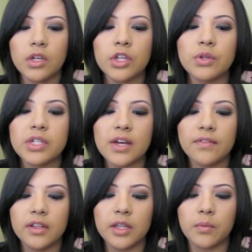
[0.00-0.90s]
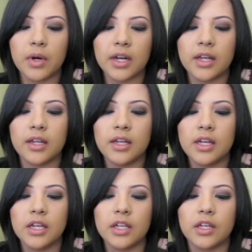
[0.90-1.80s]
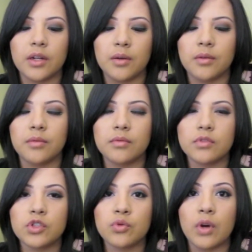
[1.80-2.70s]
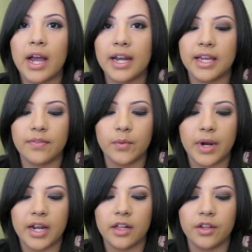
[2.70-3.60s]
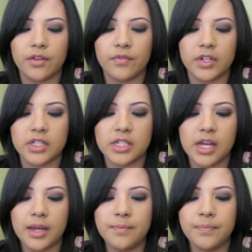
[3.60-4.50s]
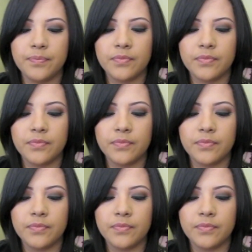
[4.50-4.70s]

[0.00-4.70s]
you definitely want to, try to get the right color the first time.